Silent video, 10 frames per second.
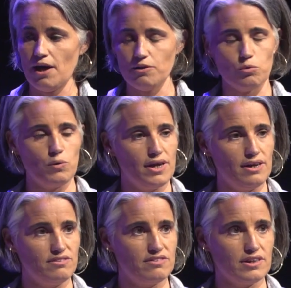other
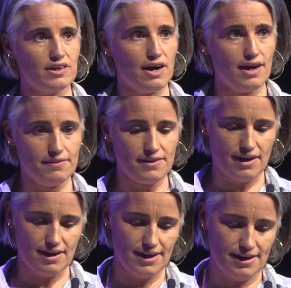ways to guide
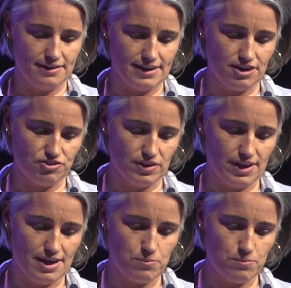the eye naturally.